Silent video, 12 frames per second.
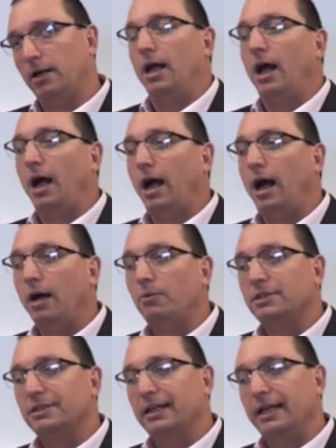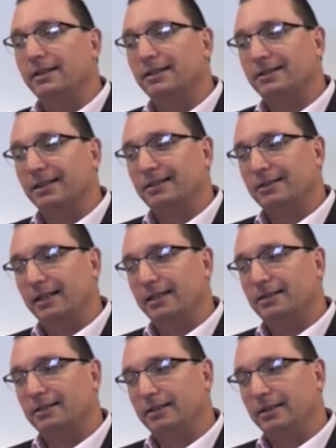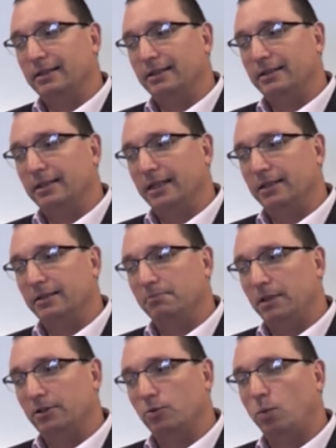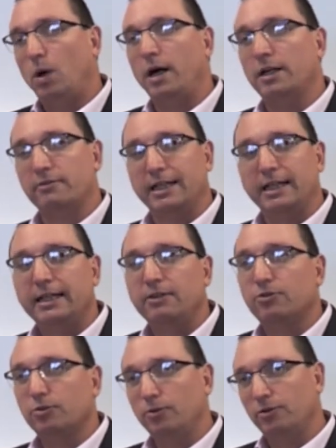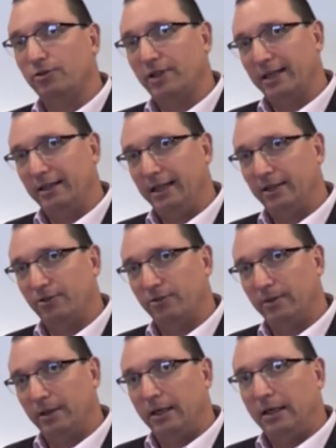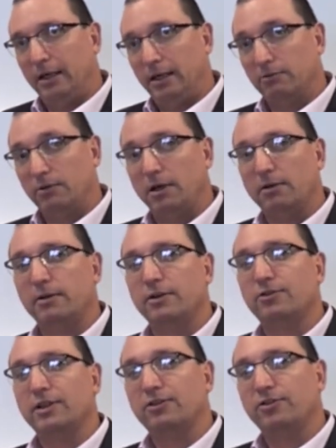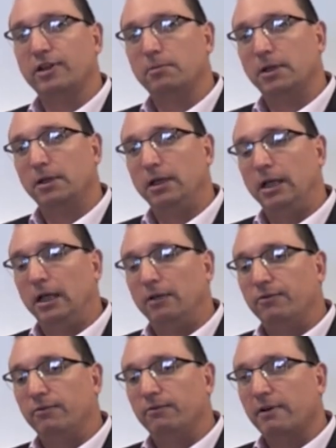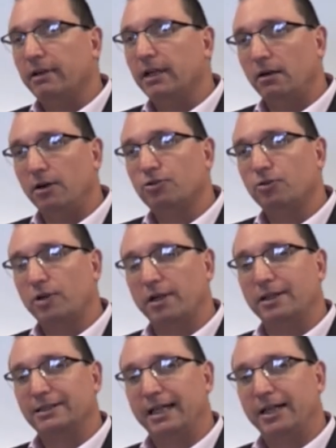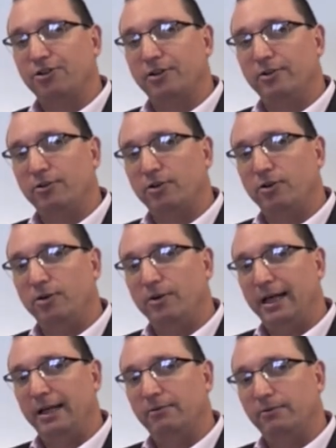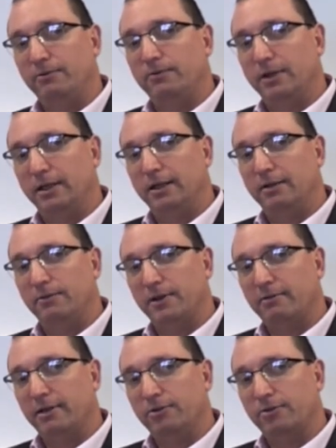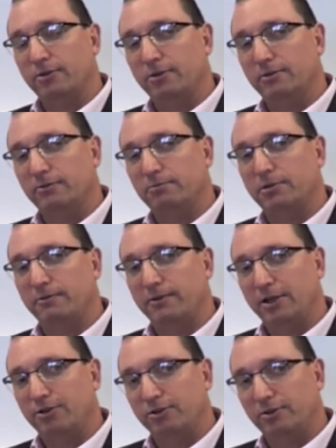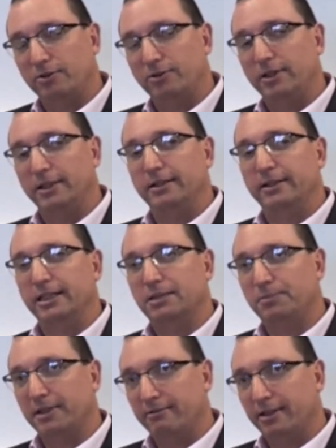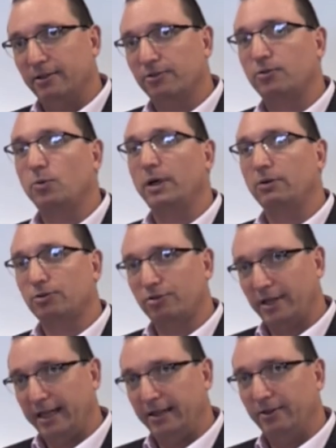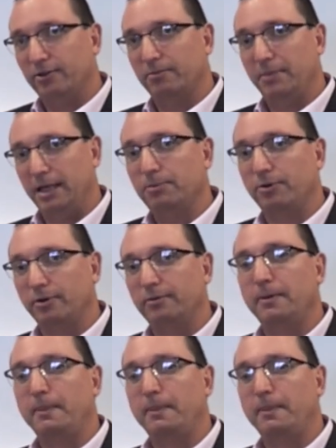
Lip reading: I would say the success is much wider in lean tools and techniques rather than Six Sigma. Very large organisations who have very sort of professional, experienced, well-trained people